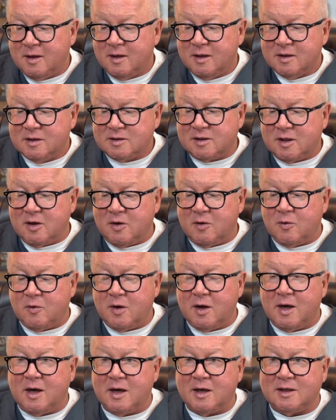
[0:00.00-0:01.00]
so
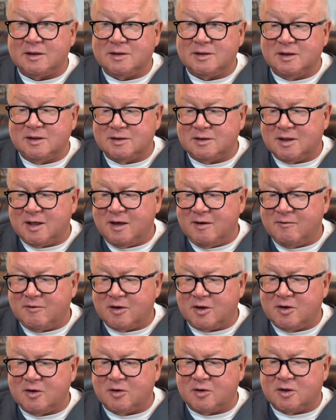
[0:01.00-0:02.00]
uh, I guess it is kind of a
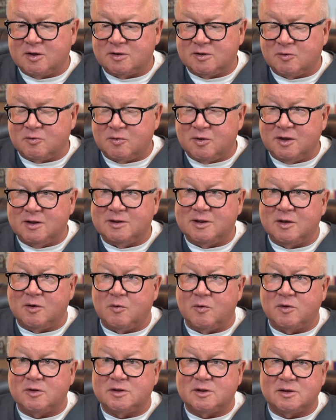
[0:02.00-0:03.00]
cure because you're really dealing
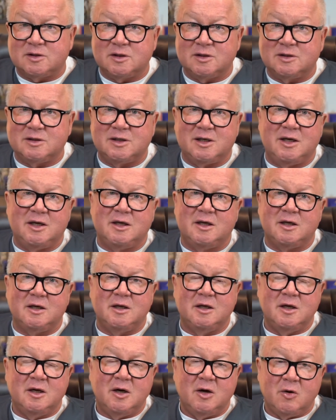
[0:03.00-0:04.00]
with just a zinc
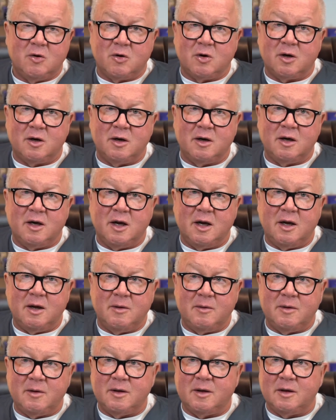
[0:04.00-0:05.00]
or
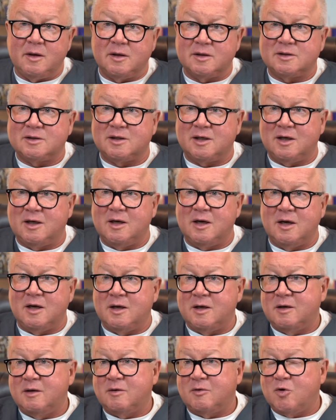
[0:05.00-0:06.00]
a, a, a, a
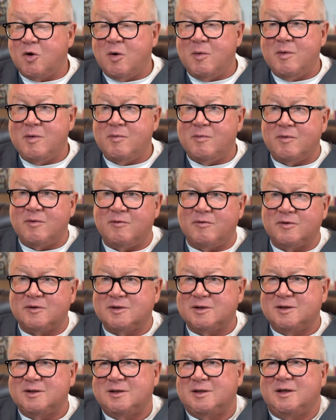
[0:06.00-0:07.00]
chromium
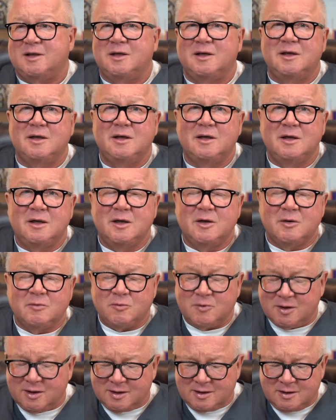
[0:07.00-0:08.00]
deficiency. Yeah.
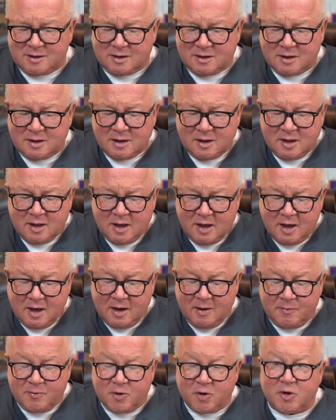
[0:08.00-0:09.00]
Really.
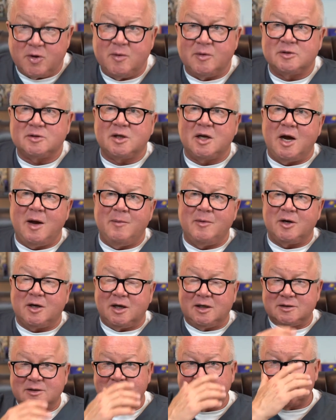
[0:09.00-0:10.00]
Uh, they're the most common
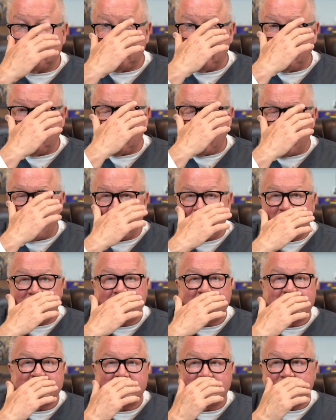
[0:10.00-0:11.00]
cause I see of
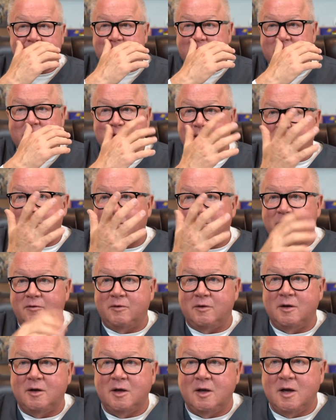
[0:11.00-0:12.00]
diabetes is a B12
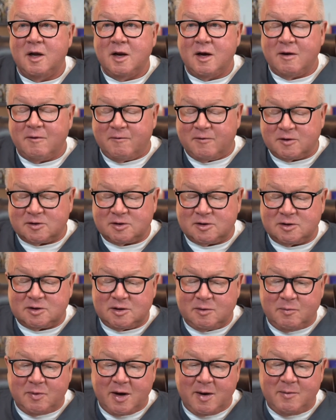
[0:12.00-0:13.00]
mm -hmm. deficiency.
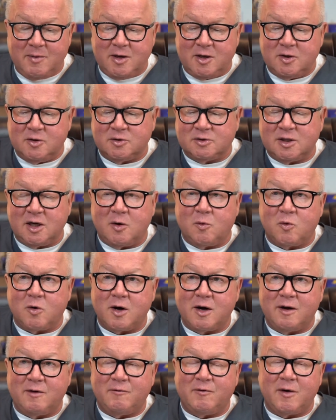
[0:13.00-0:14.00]
But I'm in Utah where
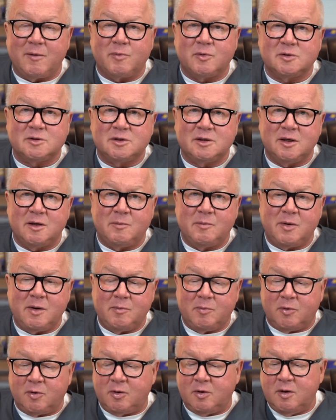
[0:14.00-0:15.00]
85% of
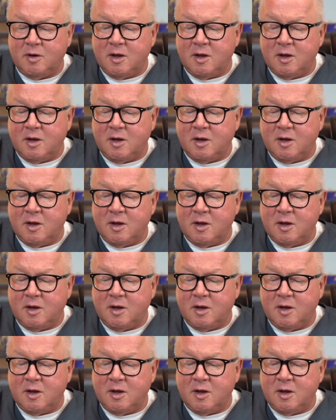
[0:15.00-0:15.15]
people